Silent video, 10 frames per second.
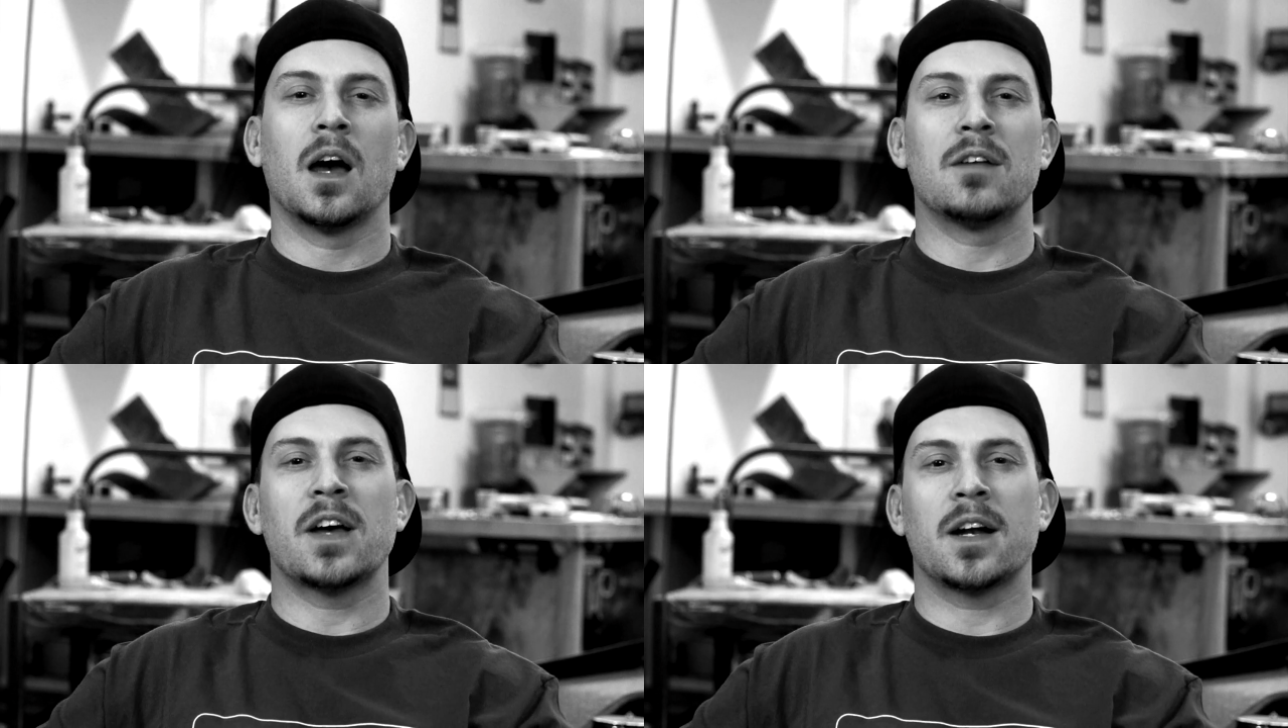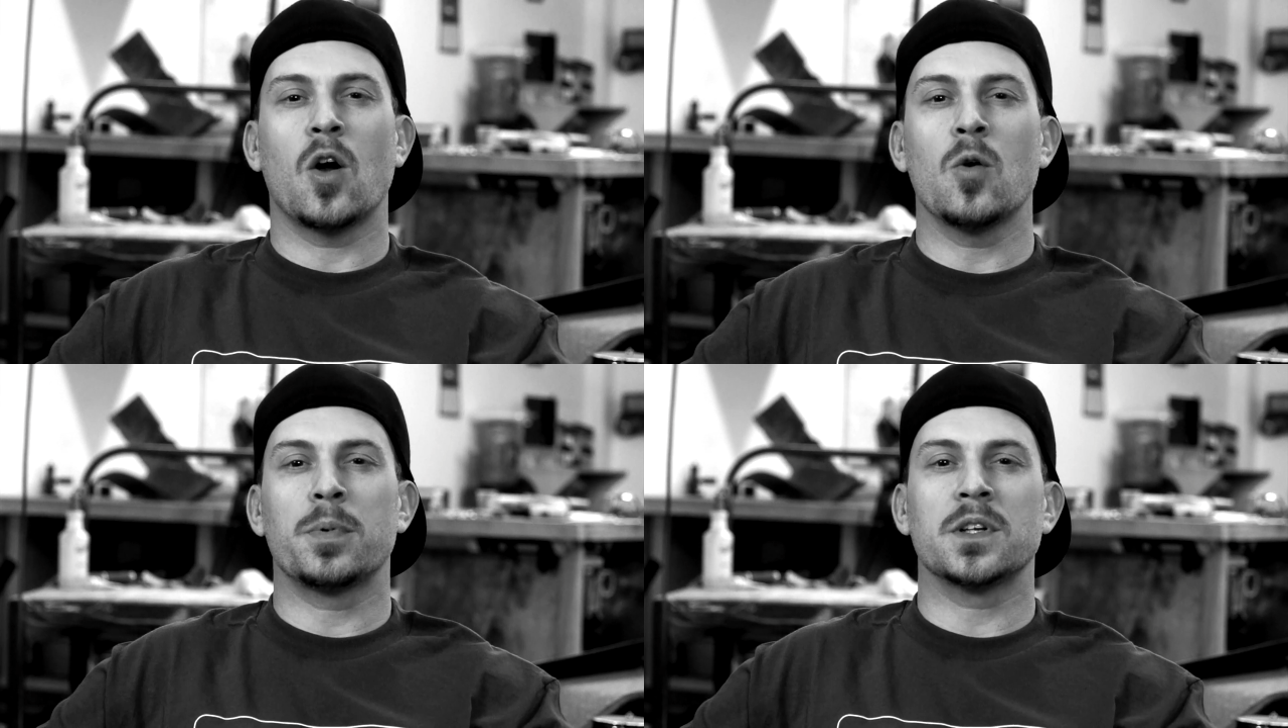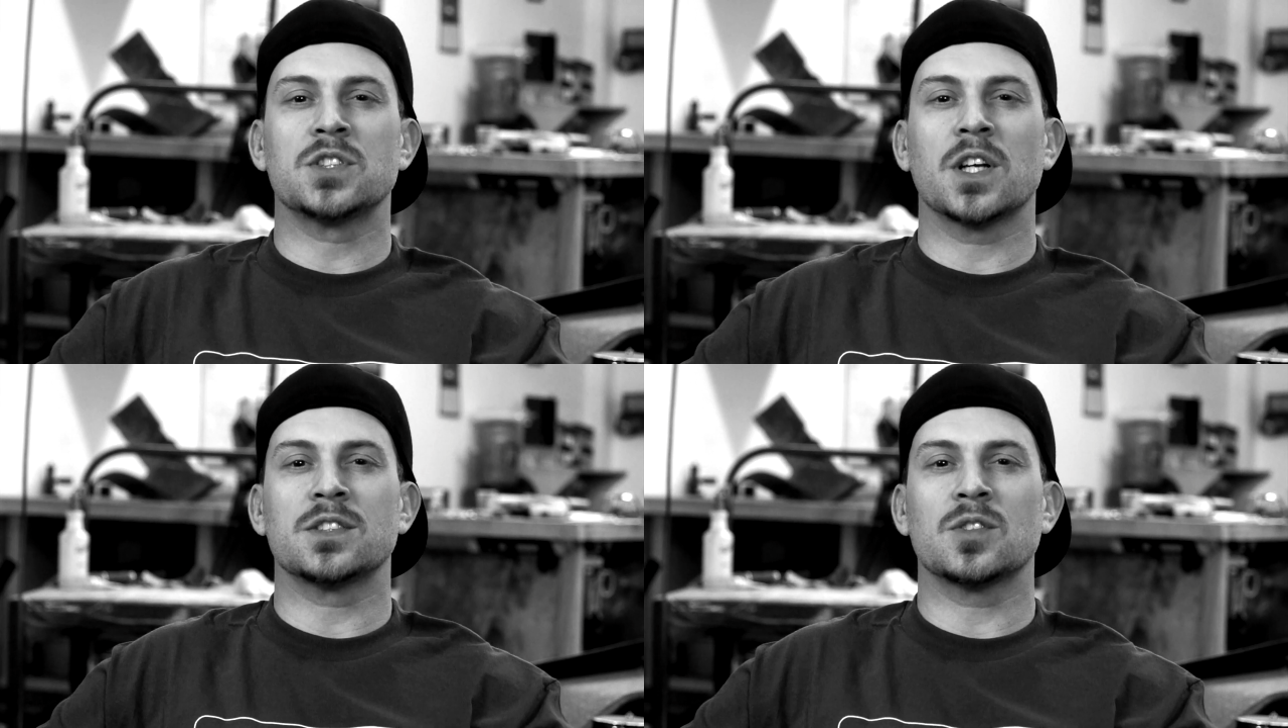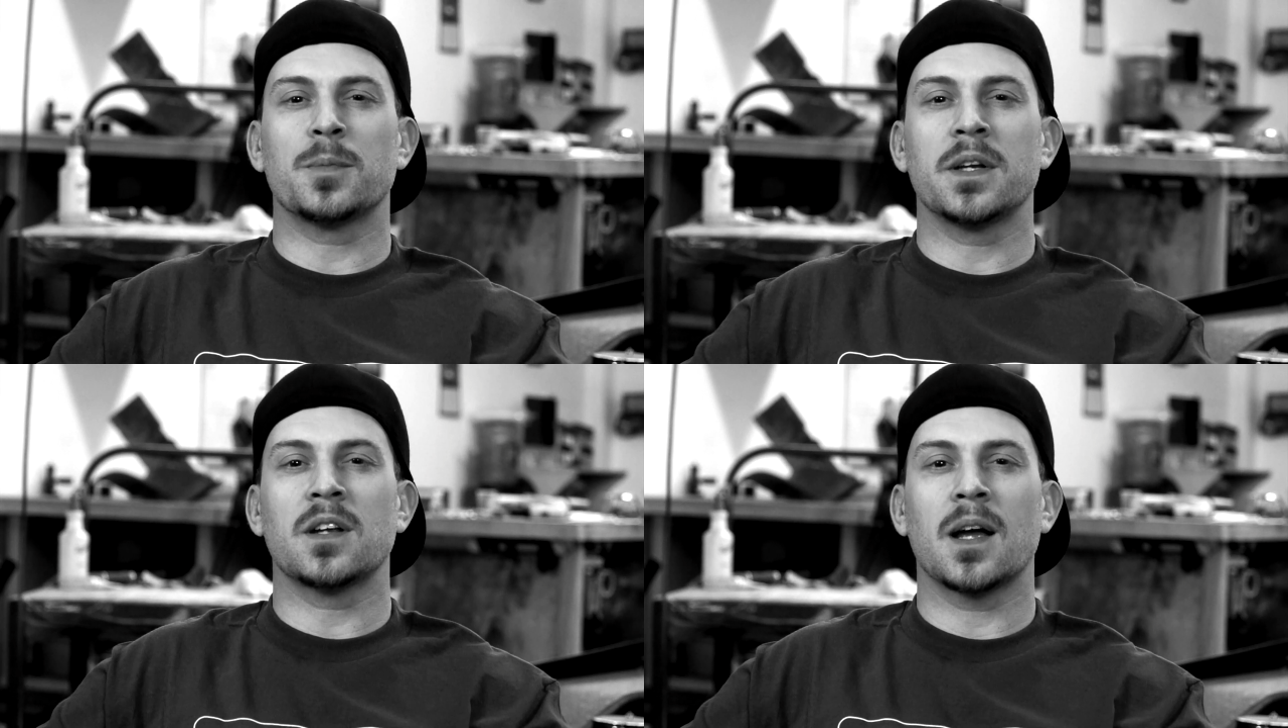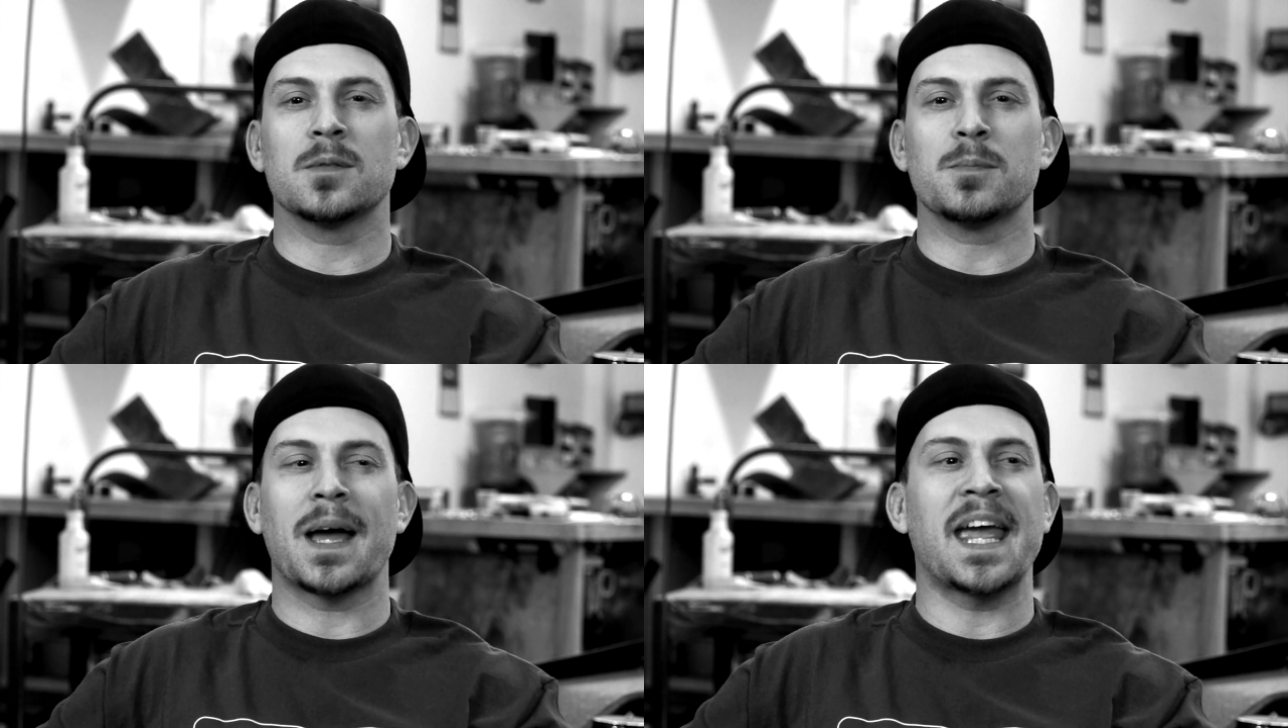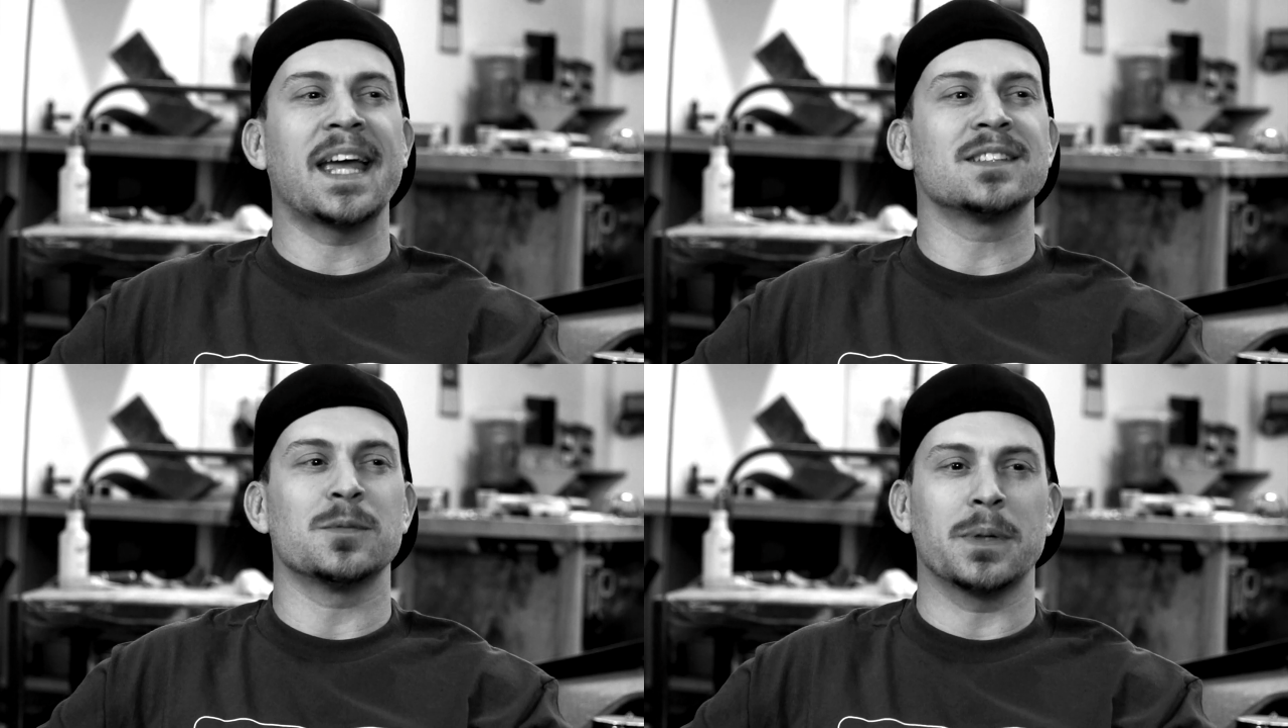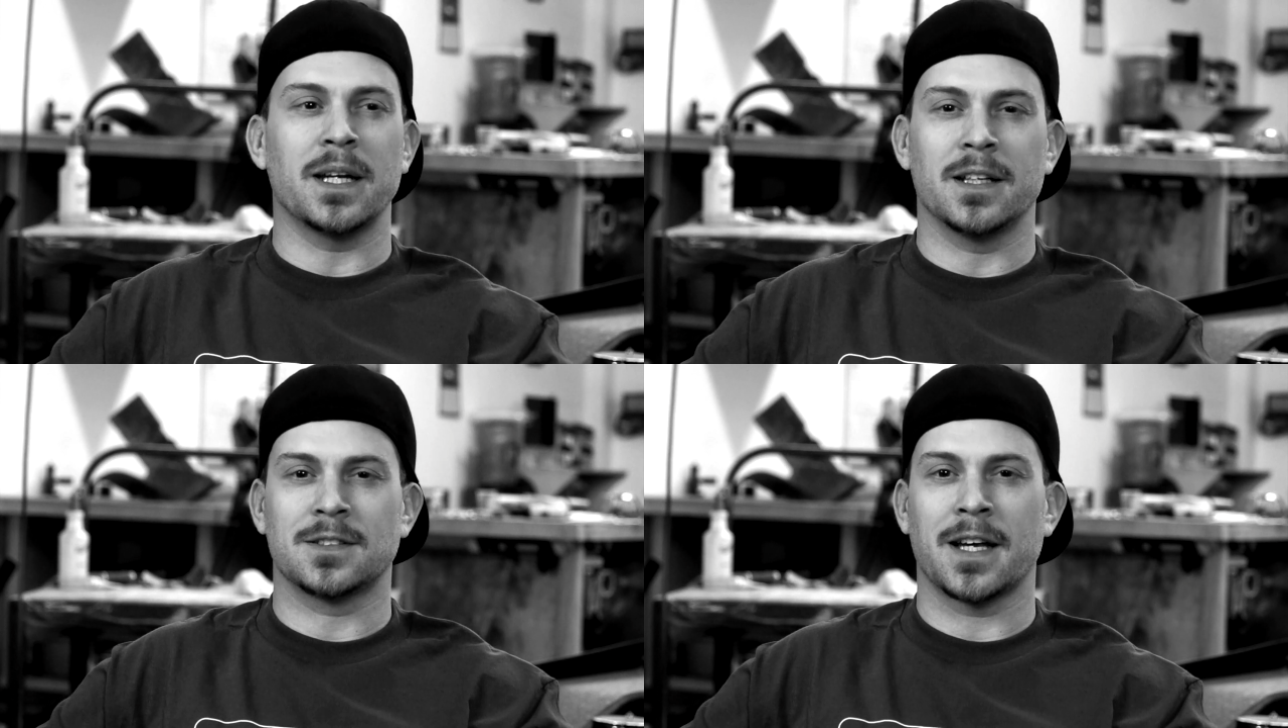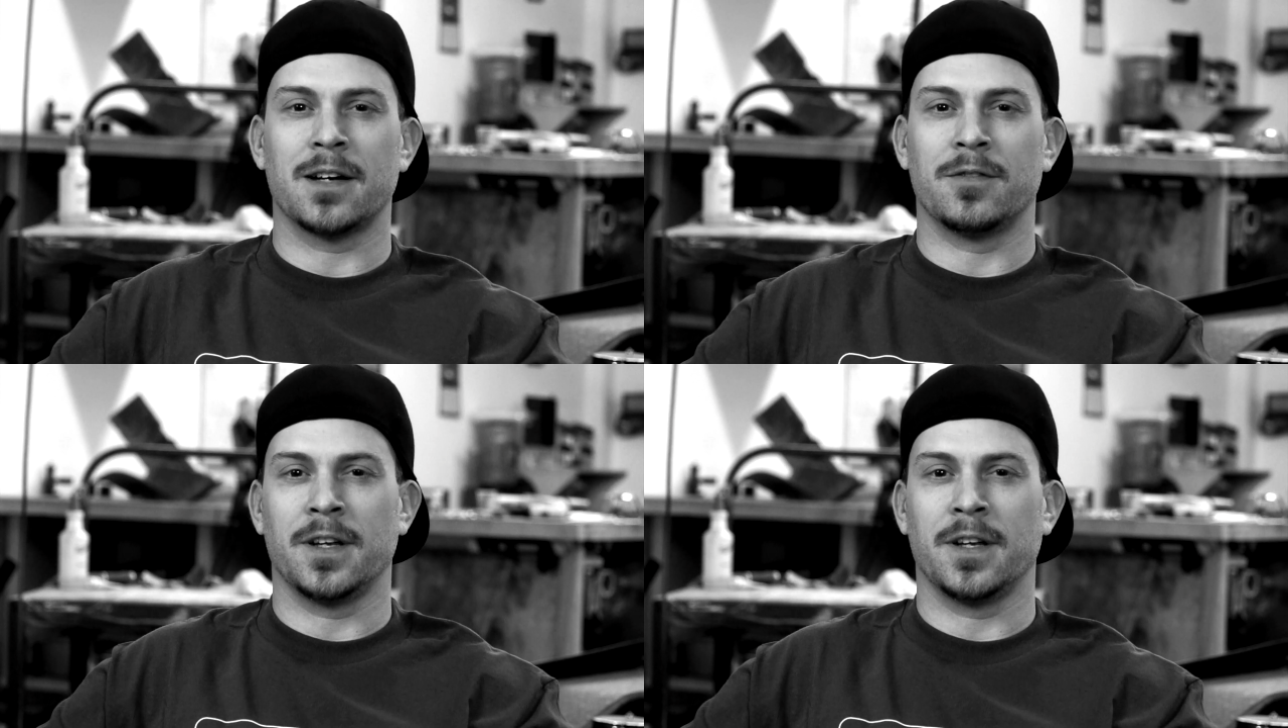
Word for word: I've had it open and shut so many times my hands have been inside of